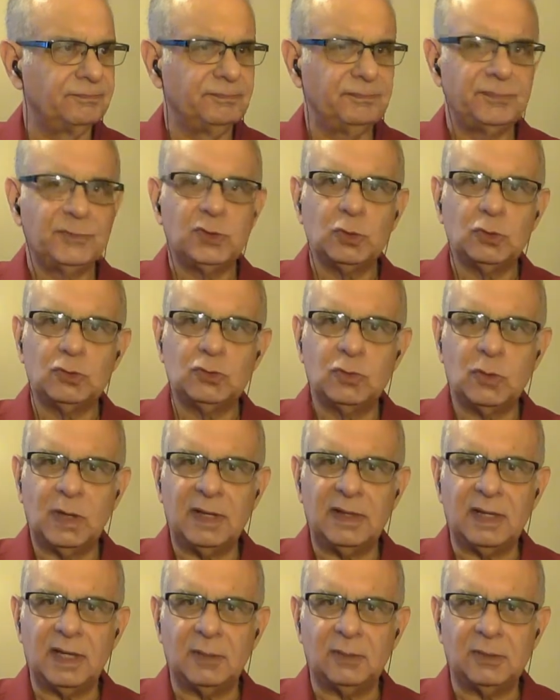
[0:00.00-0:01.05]
So try
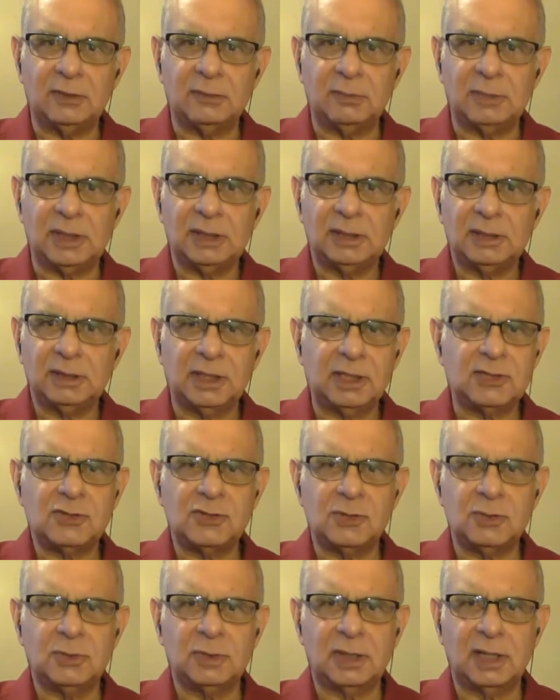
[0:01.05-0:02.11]
that with me. Let's
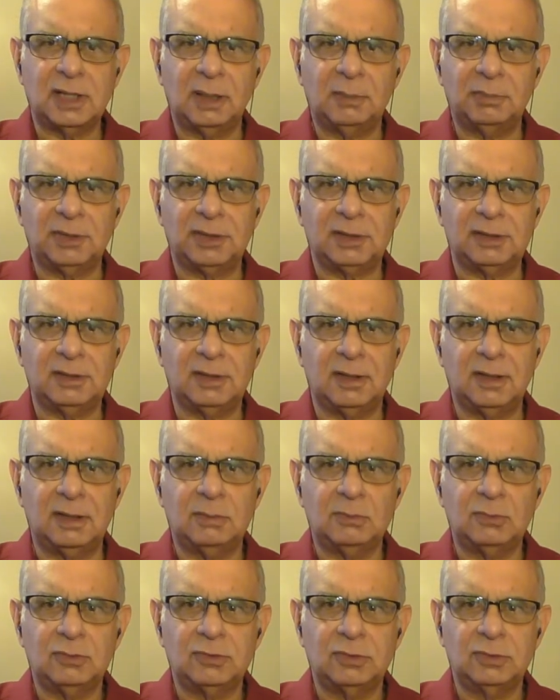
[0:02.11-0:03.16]
do it a couple of
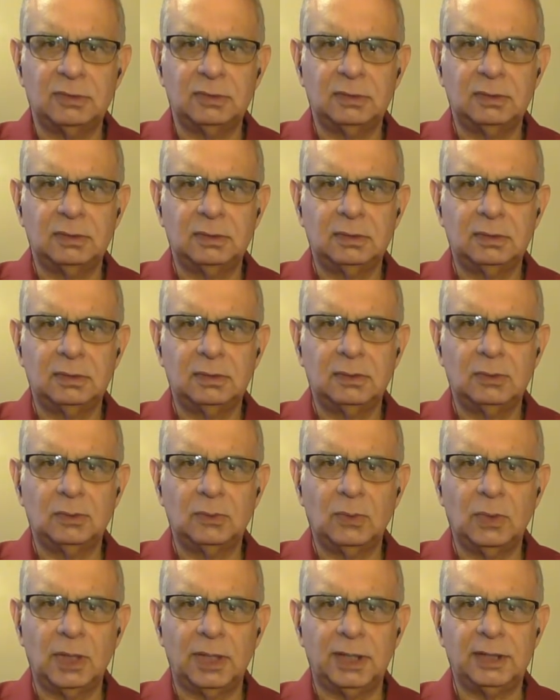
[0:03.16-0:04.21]
times.
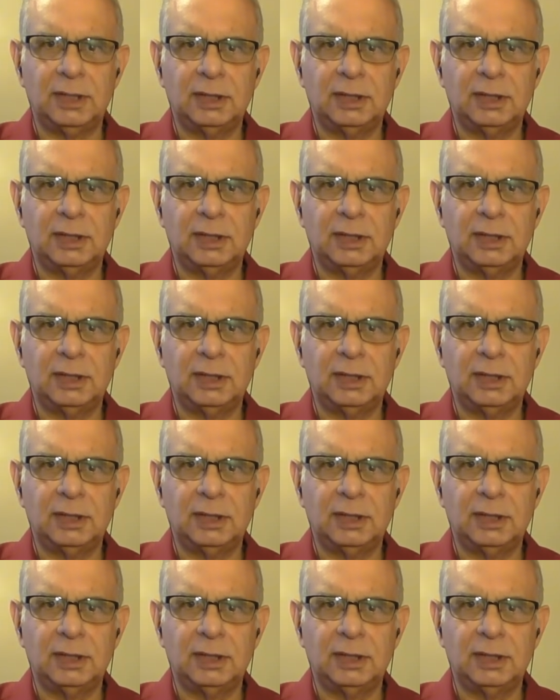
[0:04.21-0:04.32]
1,